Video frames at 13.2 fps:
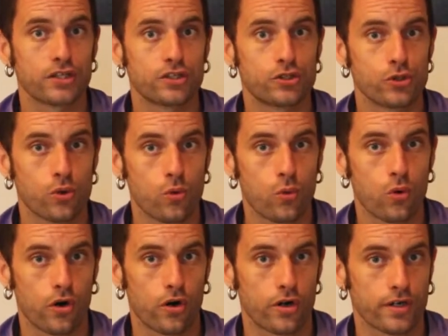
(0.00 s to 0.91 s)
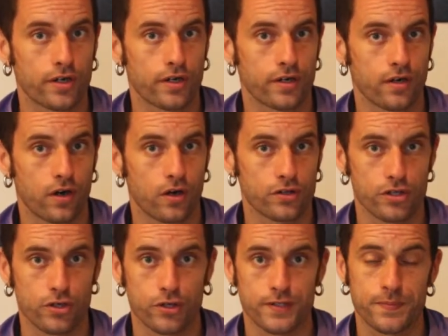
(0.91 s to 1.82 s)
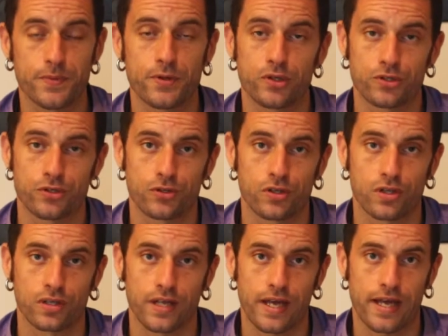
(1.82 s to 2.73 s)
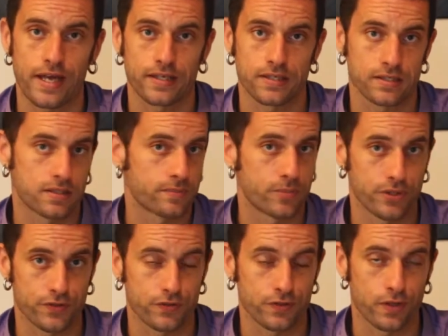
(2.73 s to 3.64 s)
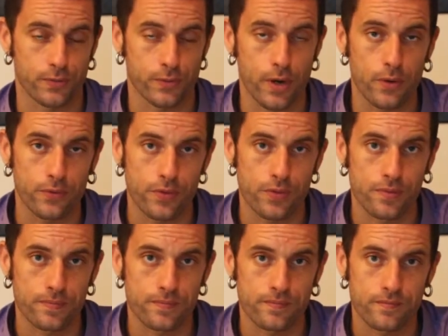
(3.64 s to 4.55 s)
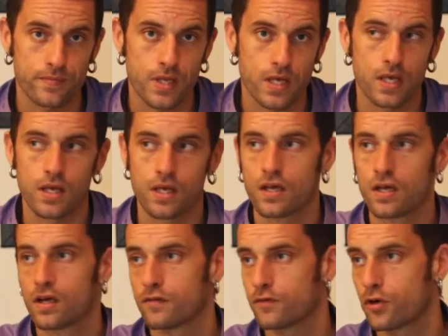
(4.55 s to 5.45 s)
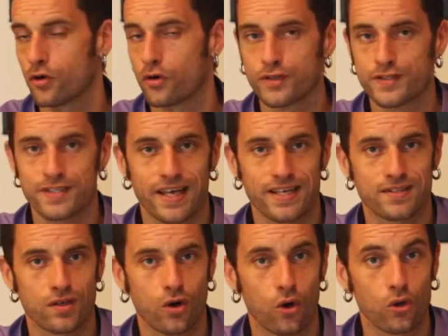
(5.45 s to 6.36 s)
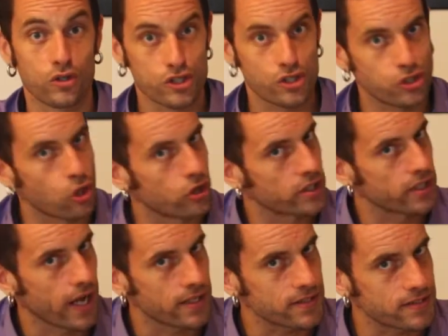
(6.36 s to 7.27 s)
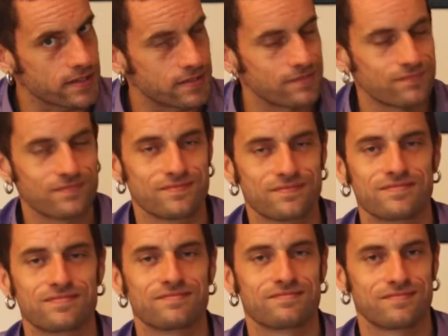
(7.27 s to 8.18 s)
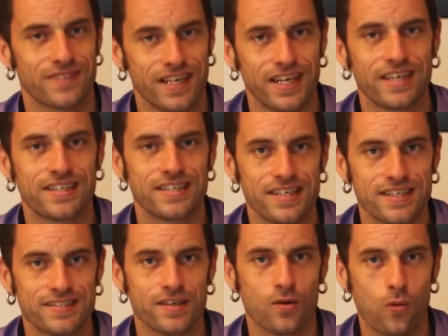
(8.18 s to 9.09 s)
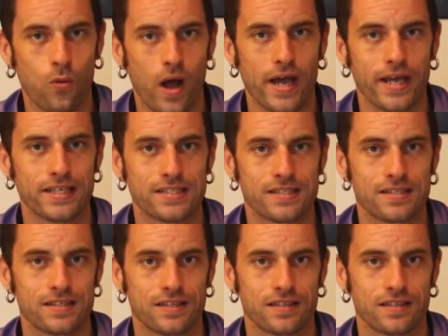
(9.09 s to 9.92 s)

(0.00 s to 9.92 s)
to work on your spiritual and personal growth. Of course, as all shortcuts, it is a quite